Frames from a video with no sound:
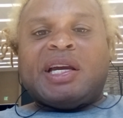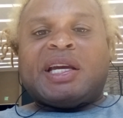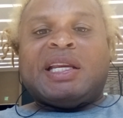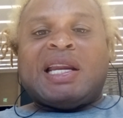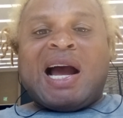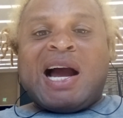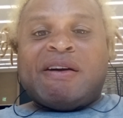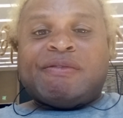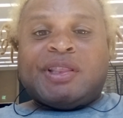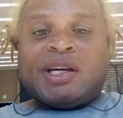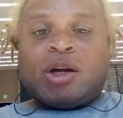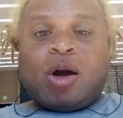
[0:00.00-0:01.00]
can
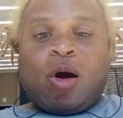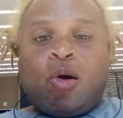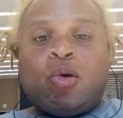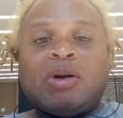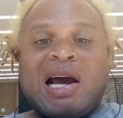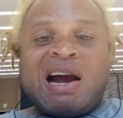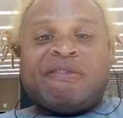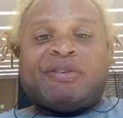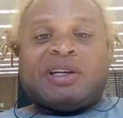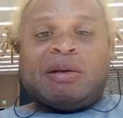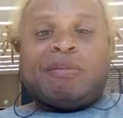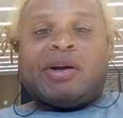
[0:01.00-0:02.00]
have their own
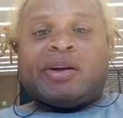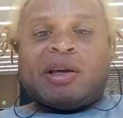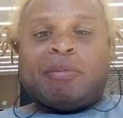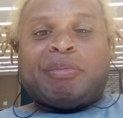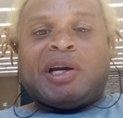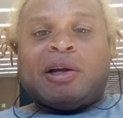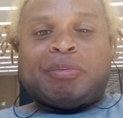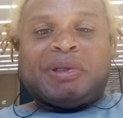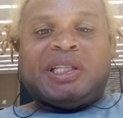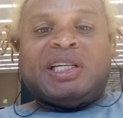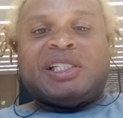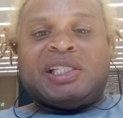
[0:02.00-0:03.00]
African American
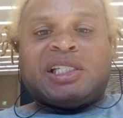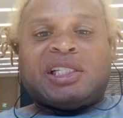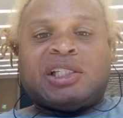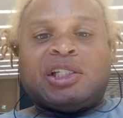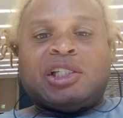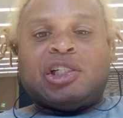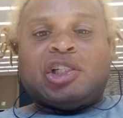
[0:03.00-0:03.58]
paraplegics